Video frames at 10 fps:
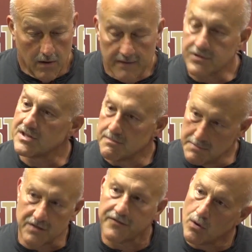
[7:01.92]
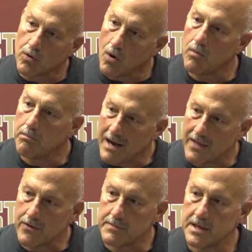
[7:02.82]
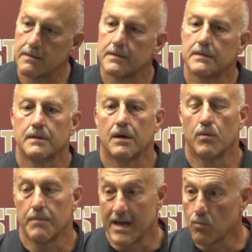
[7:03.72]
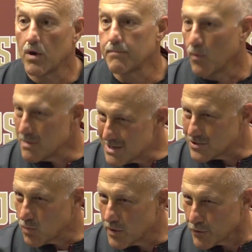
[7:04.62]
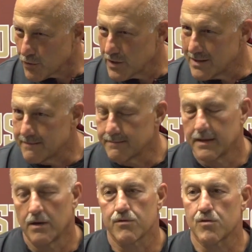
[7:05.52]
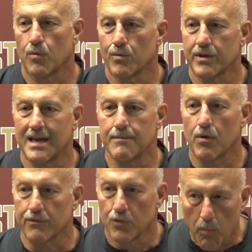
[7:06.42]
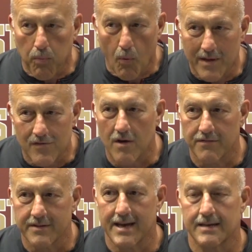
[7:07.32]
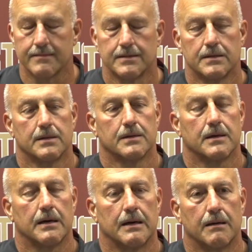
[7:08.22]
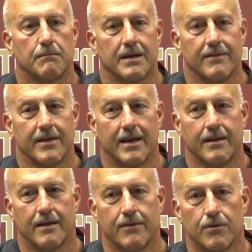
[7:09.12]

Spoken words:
know, obviously the missed field goal bothered me. We made one, but we missed one early. You know, so we really came off no points off of that. And then